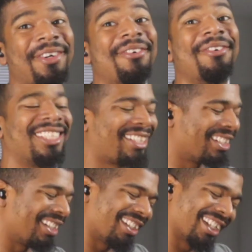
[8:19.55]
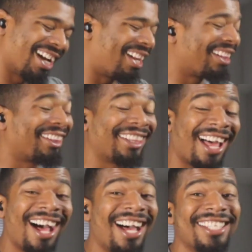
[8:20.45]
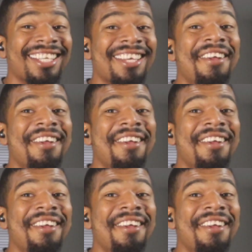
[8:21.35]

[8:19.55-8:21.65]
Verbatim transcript: It was a lot